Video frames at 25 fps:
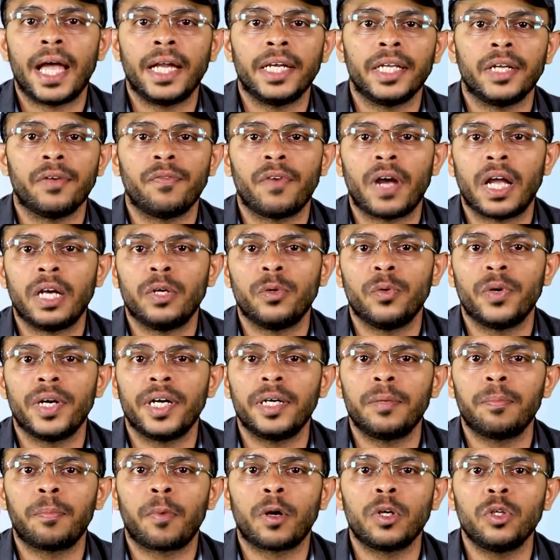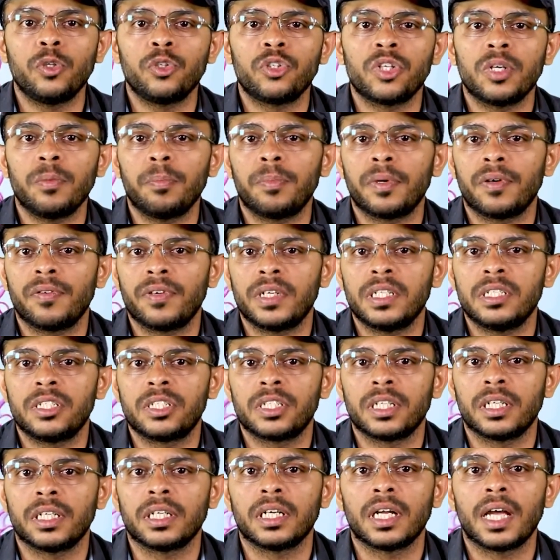and evaluate pollution
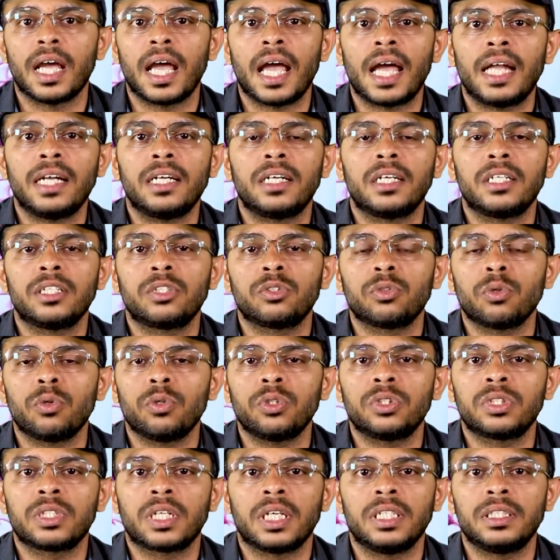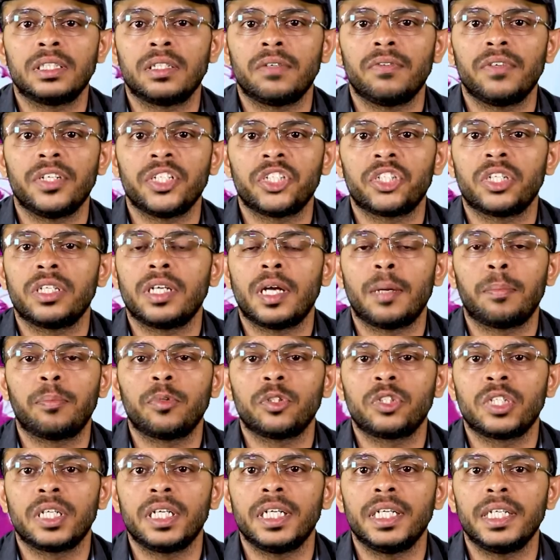prevention and resource conservation
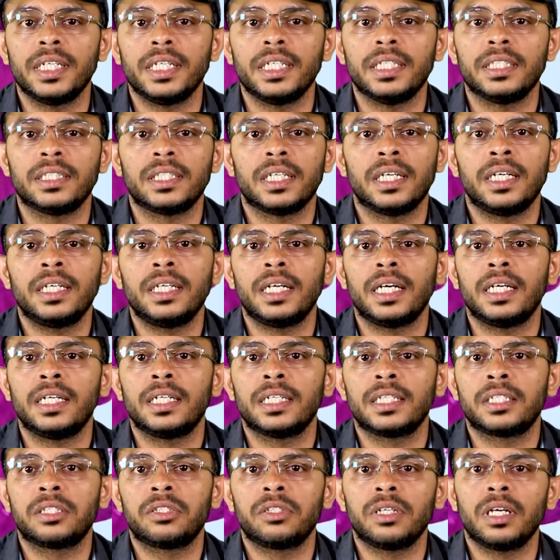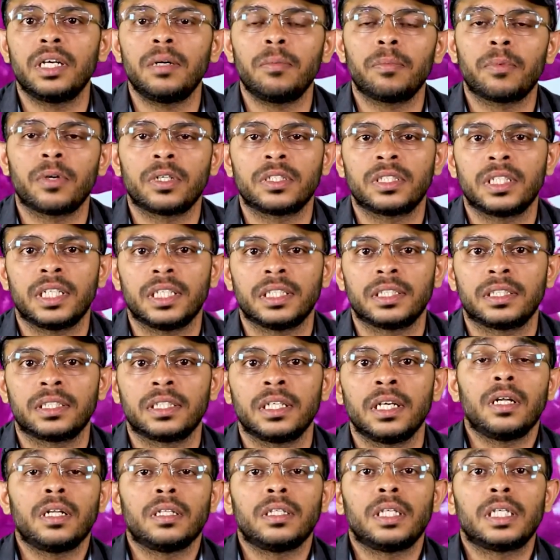opportunities in industrial process.
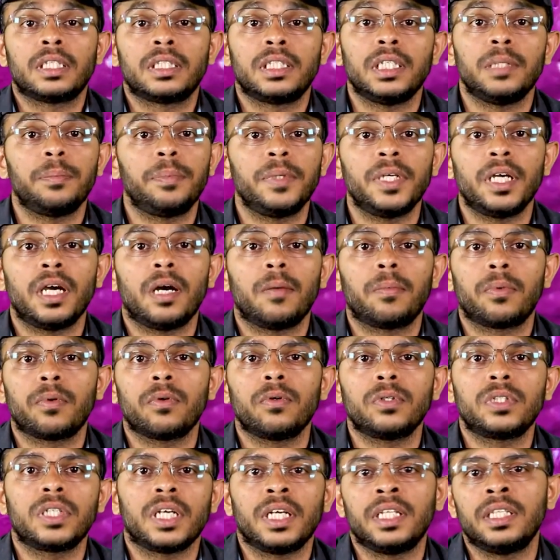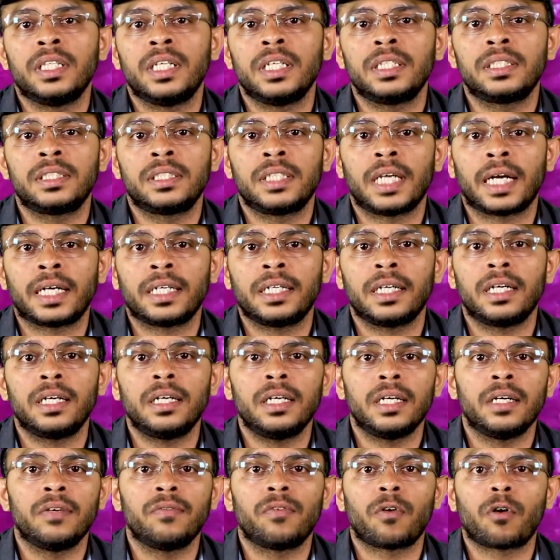The CPA approach in this
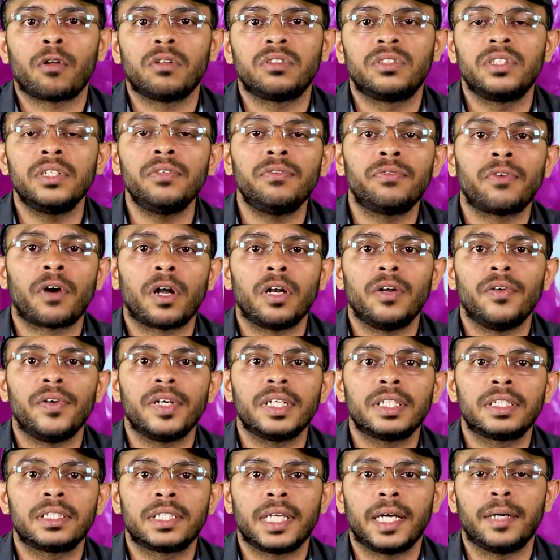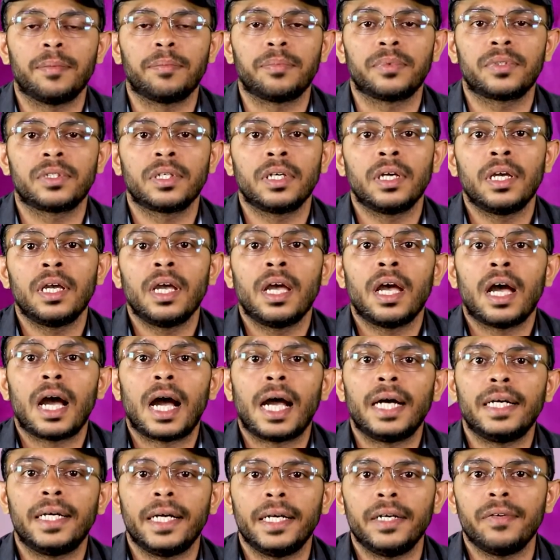sector involves the following steps:
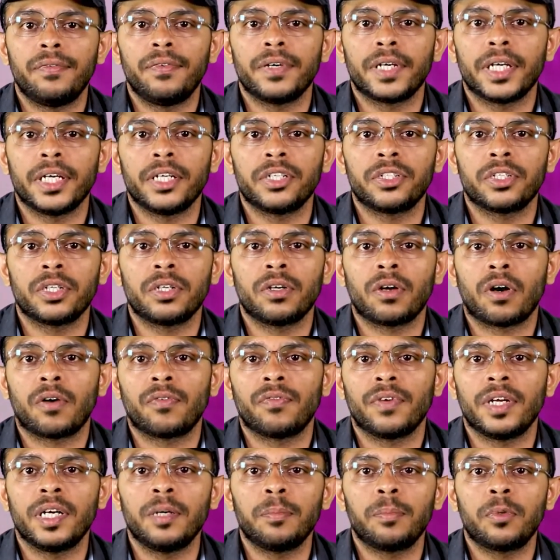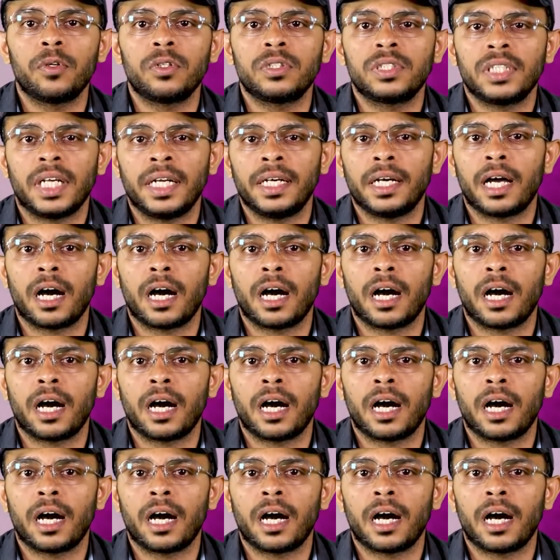identification of inputs and